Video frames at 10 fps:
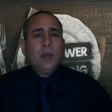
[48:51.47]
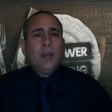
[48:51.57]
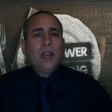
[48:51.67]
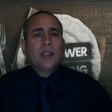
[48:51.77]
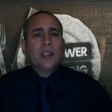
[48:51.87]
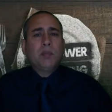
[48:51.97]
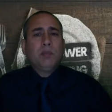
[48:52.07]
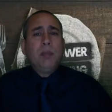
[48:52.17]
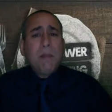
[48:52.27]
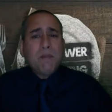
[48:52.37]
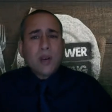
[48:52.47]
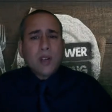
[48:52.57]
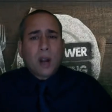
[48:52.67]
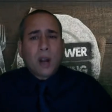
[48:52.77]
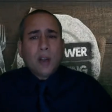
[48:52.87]
because its
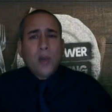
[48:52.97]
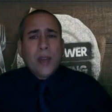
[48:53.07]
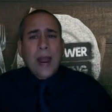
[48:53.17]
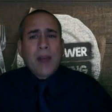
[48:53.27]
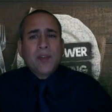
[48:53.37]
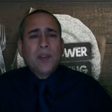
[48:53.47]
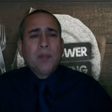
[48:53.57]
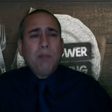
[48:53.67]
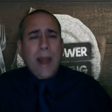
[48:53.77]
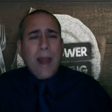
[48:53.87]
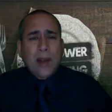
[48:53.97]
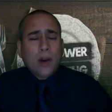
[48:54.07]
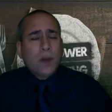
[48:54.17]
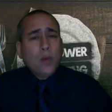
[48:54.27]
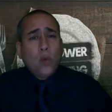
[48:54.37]
members are doing after the manner
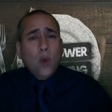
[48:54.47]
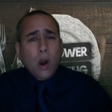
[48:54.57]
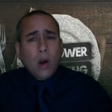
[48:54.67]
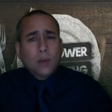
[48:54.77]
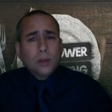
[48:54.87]
of the world.